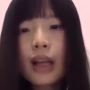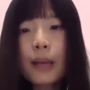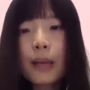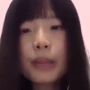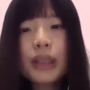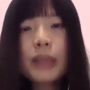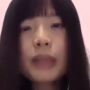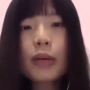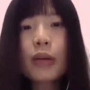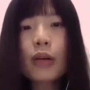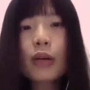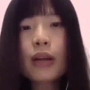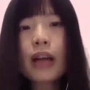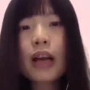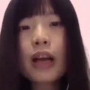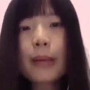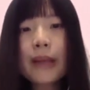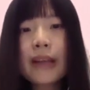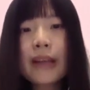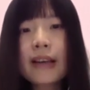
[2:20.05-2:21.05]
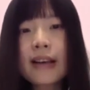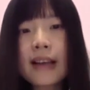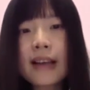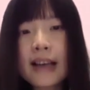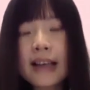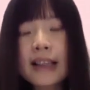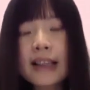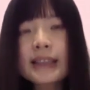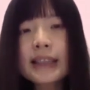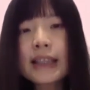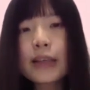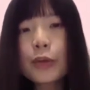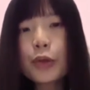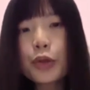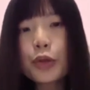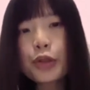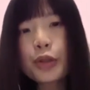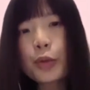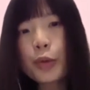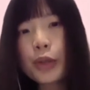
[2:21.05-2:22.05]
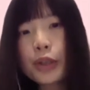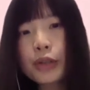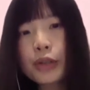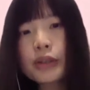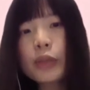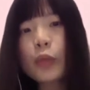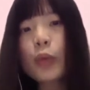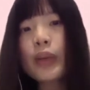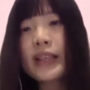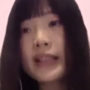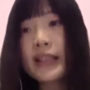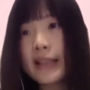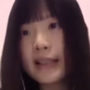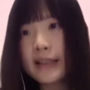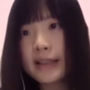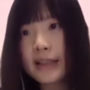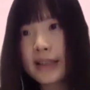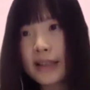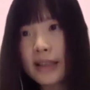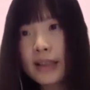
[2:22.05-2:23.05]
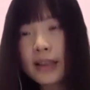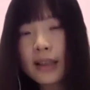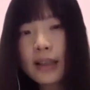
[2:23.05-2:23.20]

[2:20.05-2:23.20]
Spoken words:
people come in line, then usually we use the wait list.